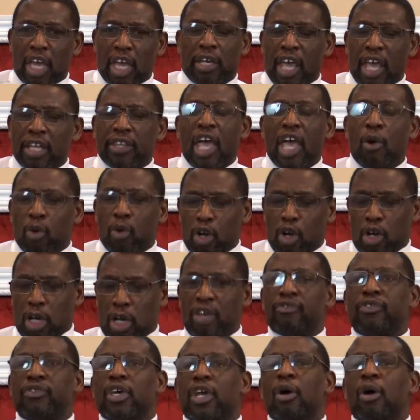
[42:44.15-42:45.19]
and that they were
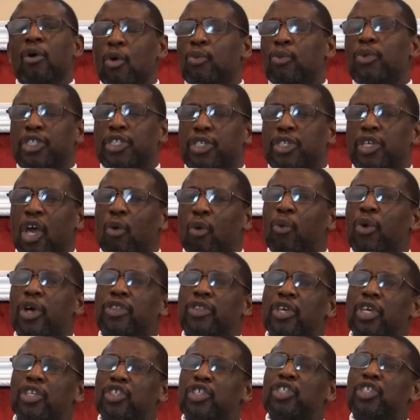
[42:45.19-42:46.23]
lifted with, with